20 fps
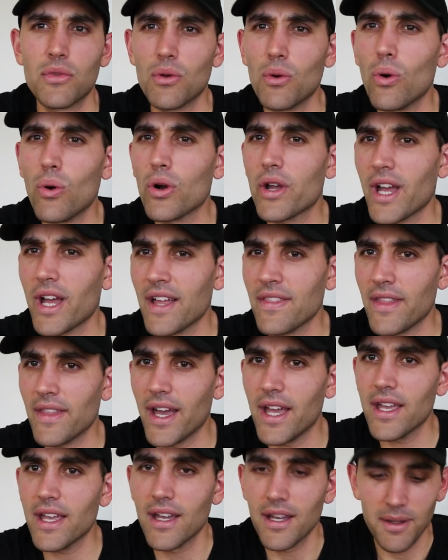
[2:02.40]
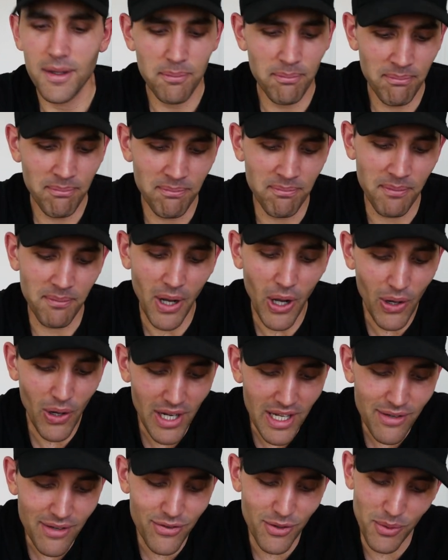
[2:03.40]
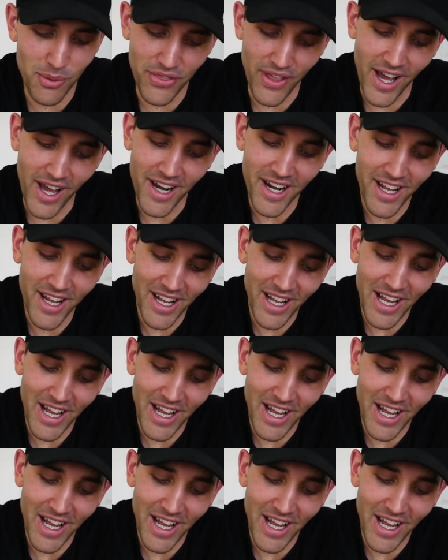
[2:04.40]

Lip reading: Or can they? I'll leave you with that.